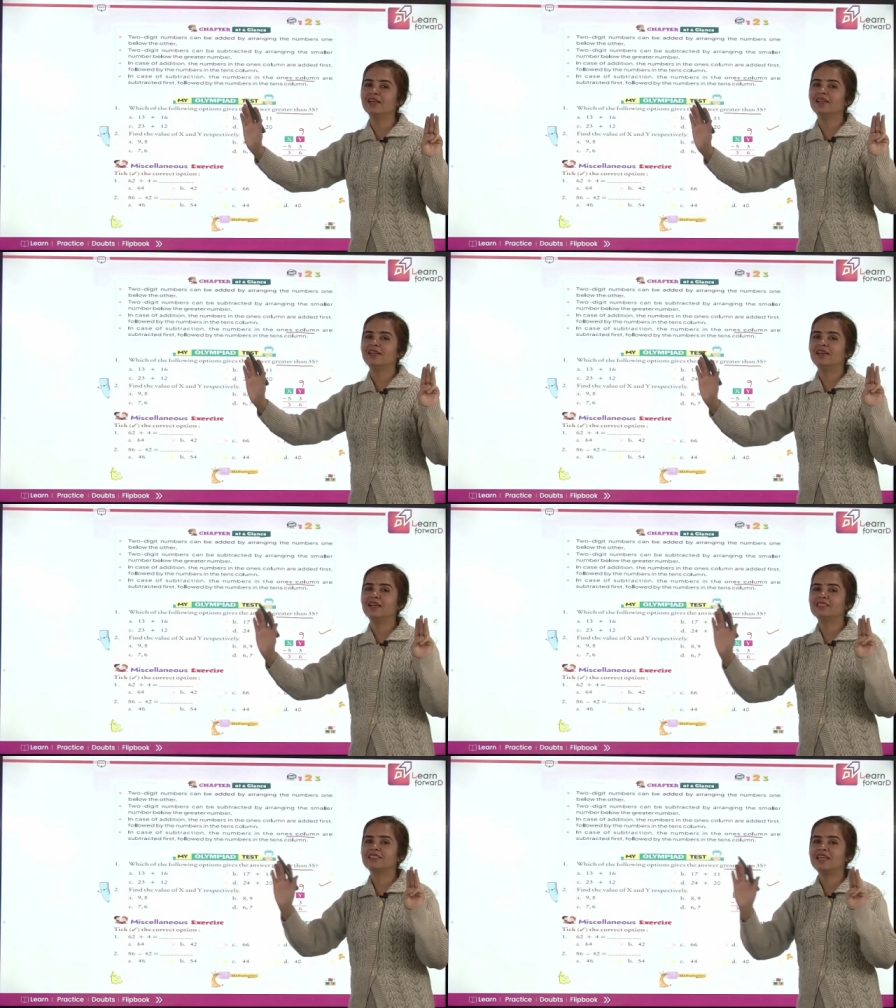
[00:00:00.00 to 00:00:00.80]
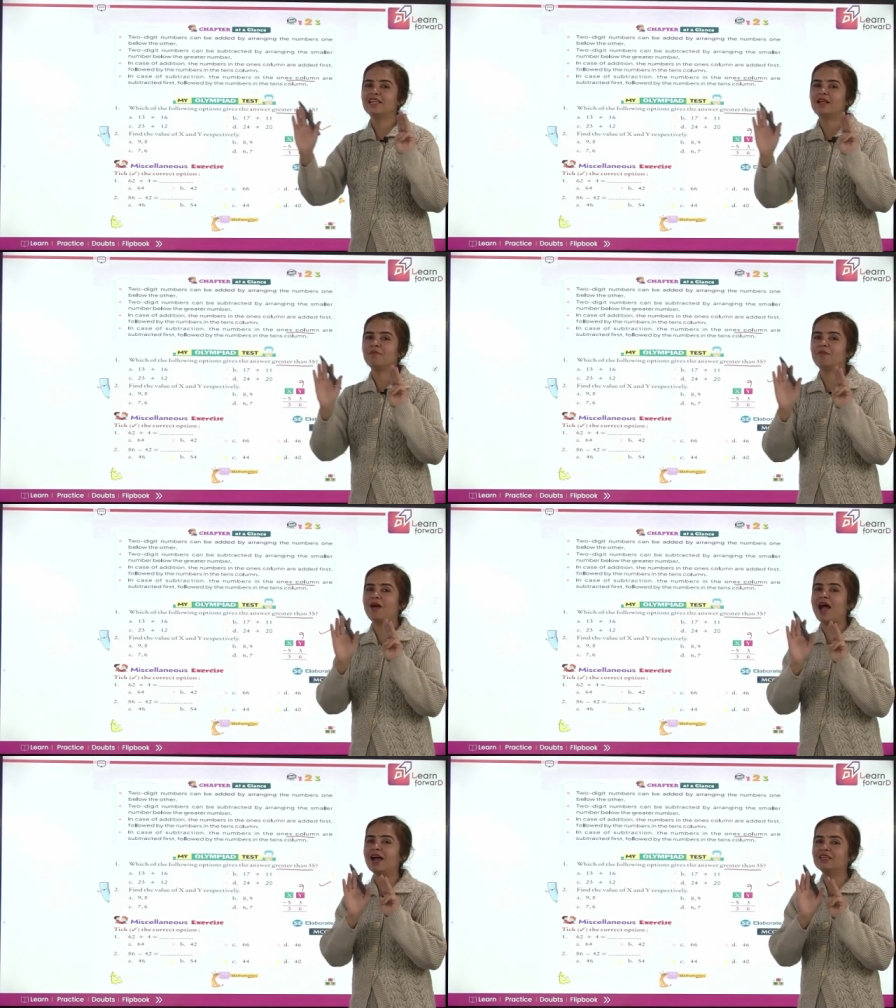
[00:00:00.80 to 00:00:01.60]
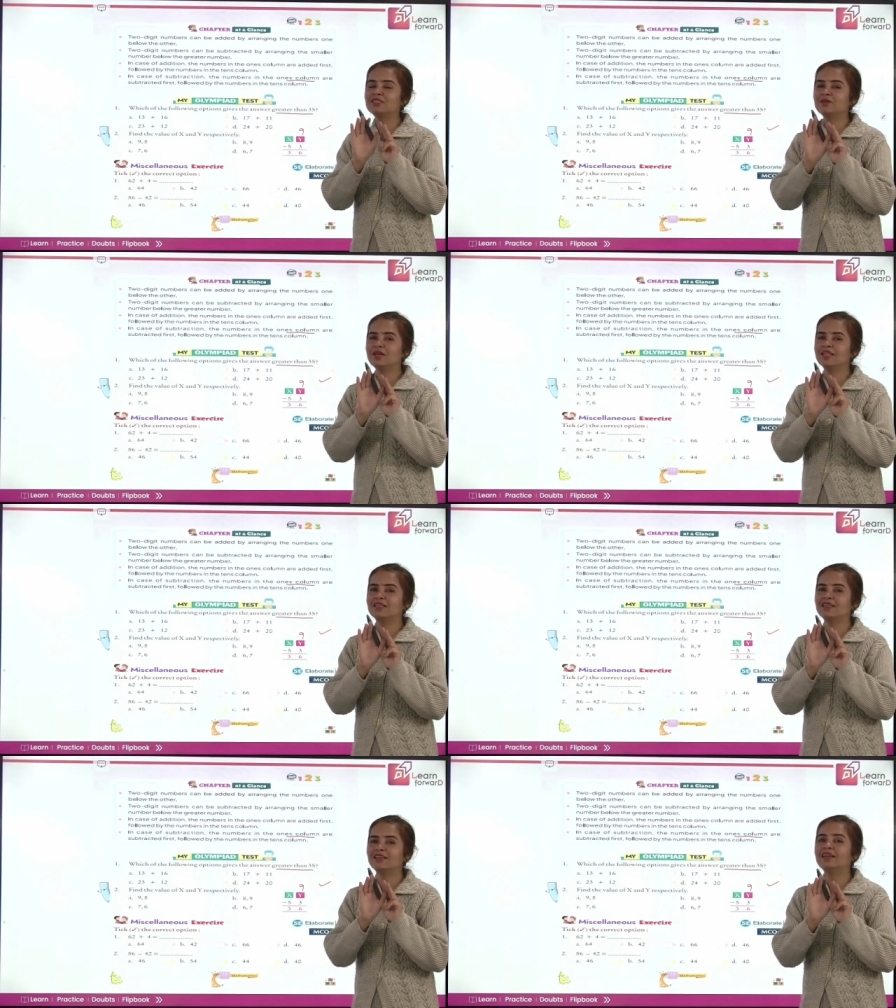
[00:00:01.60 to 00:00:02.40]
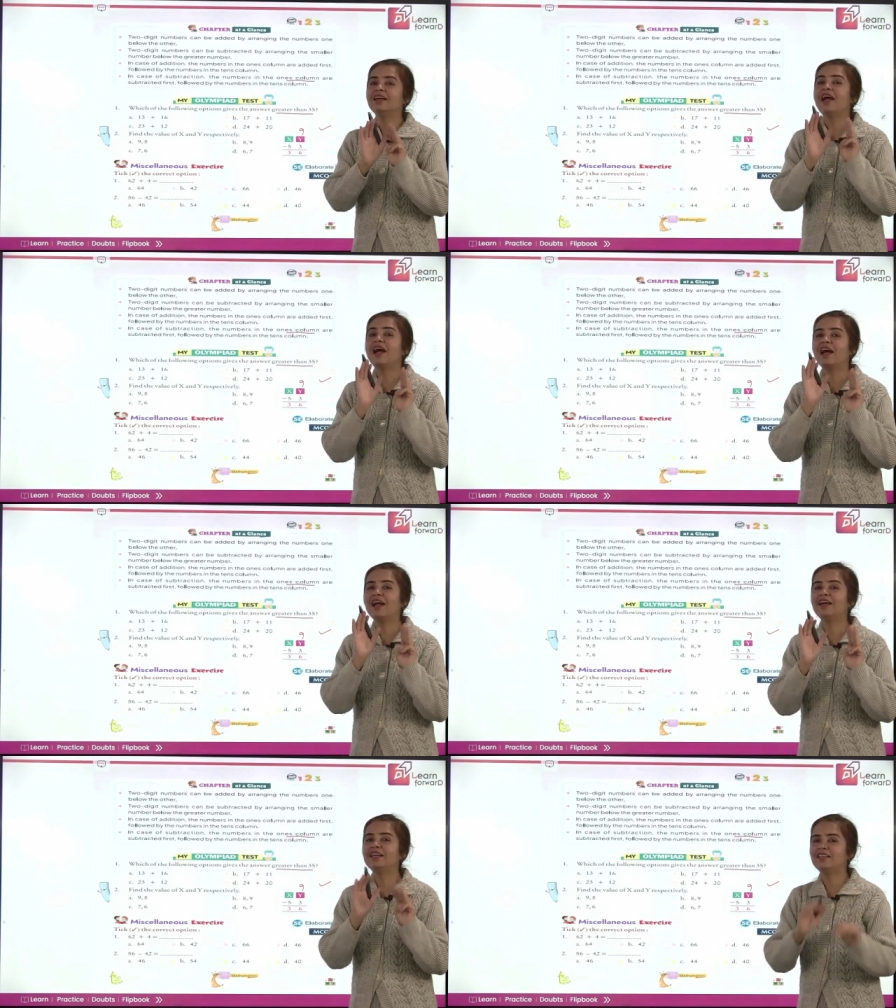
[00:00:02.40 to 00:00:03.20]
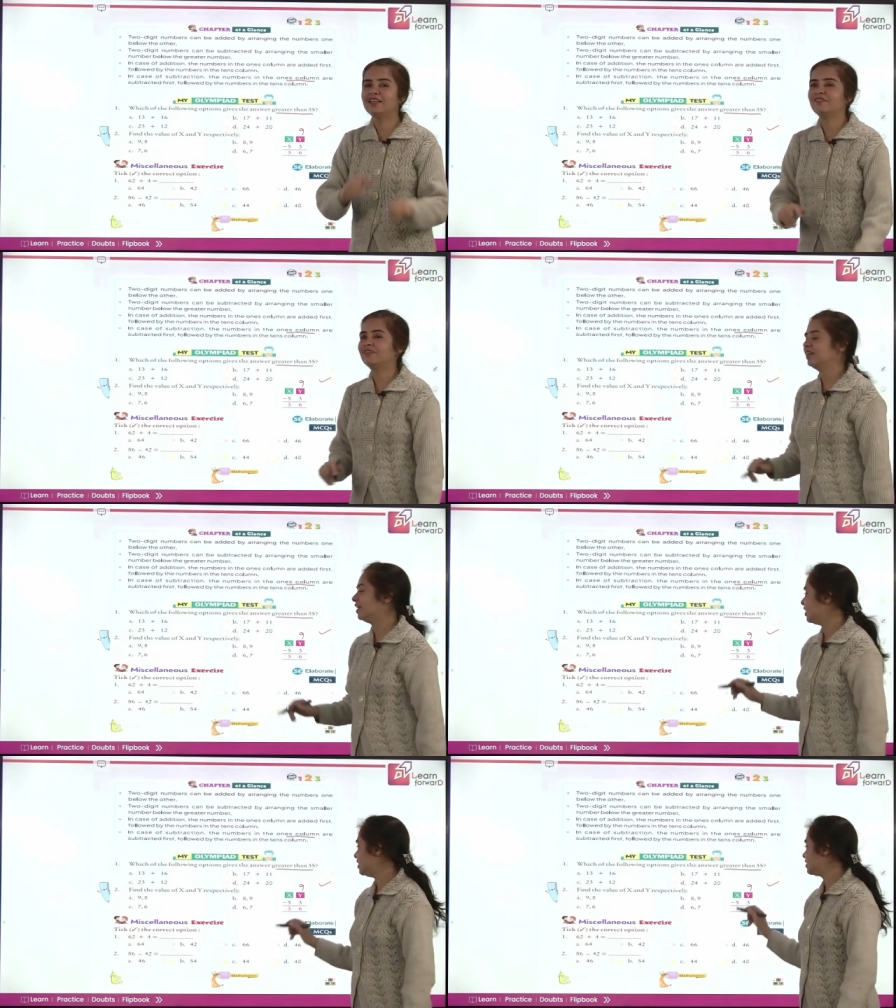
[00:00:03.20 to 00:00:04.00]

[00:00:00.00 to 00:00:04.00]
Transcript: Let's take them back together and there were 8.